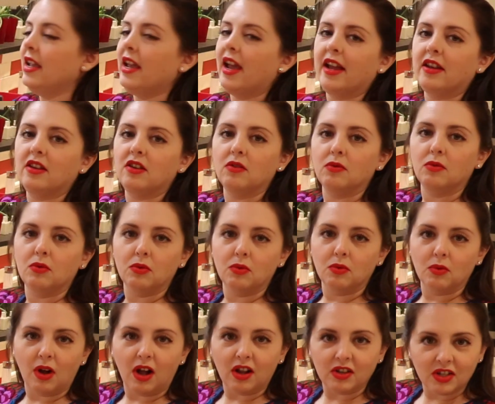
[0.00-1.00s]
and
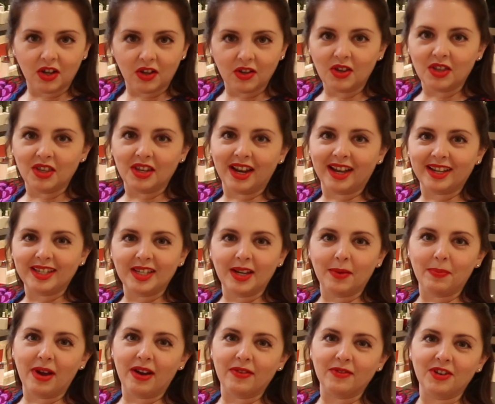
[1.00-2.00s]
I'll tell you the next
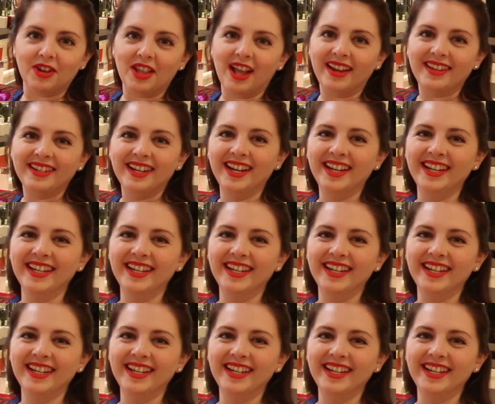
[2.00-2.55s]
step after that.